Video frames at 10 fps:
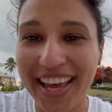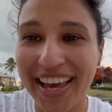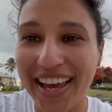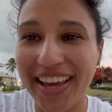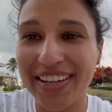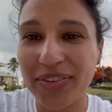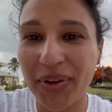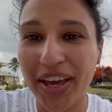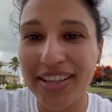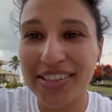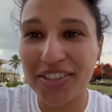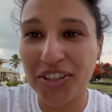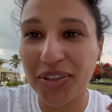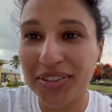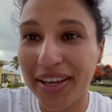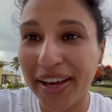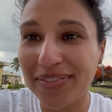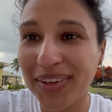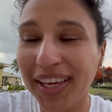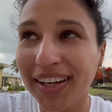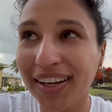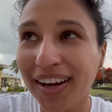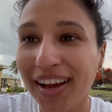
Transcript: and we had such a good time here.